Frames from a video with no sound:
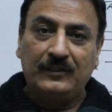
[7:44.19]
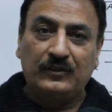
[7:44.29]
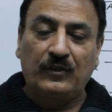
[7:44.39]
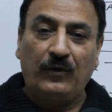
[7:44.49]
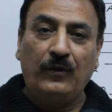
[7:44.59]

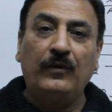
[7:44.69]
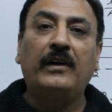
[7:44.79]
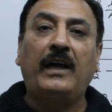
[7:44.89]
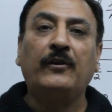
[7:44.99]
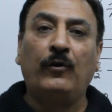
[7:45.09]
So
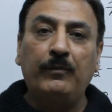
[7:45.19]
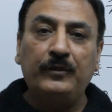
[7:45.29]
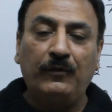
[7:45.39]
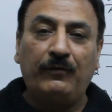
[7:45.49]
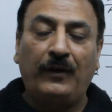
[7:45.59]
I hope
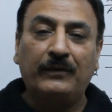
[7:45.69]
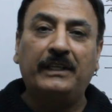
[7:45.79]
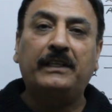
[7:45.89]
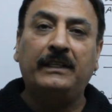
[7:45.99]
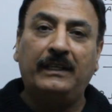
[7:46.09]
you found
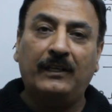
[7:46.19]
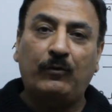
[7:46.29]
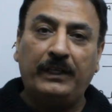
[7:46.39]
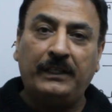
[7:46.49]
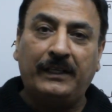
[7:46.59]
it
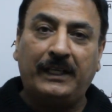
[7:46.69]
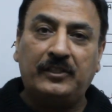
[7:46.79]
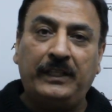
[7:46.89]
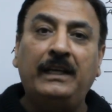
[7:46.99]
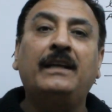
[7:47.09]
quite
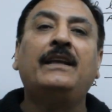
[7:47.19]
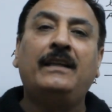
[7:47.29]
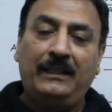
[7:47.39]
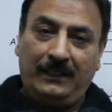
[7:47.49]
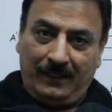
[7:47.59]

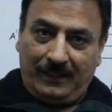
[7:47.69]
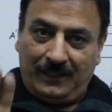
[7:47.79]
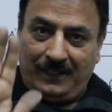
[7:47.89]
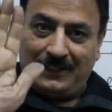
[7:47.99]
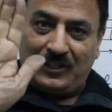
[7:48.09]
interesting.
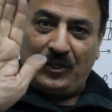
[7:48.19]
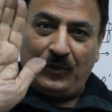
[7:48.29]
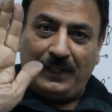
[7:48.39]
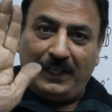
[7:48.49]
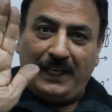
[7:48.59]
See
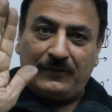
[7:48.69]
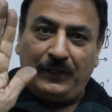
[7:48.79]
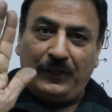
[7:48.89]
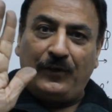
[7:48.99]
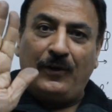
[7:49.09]
you in the next
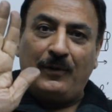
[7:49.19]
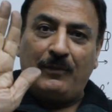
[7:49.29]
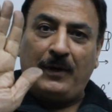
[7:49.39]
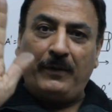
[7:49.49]
video. Bye